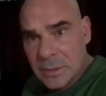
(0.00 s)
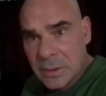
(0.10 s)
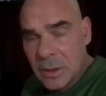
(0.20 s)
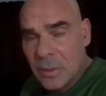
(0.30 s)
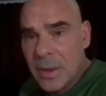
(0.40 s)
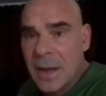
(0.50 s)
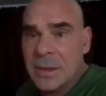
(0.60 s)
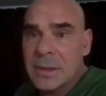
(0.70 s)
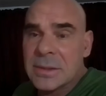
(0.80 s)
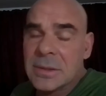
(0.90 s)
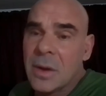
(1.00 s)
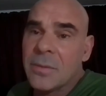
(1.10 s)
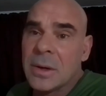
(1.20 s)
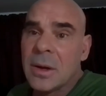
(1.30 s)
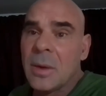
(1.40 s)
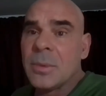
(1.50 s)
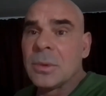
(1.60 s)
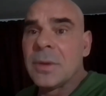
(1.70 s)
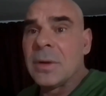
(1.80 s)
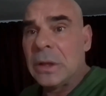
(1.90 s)
you know, that in itself can help you
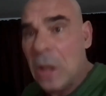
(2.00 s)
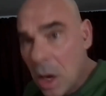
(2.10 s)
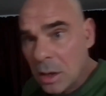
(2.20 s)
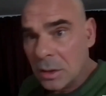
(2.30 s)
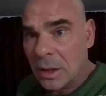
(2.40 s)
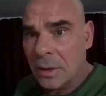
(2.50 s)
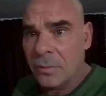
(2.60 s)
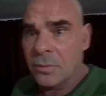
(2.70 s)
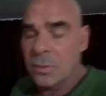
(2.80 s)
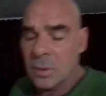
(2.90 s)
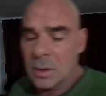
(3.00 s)
live a longer life.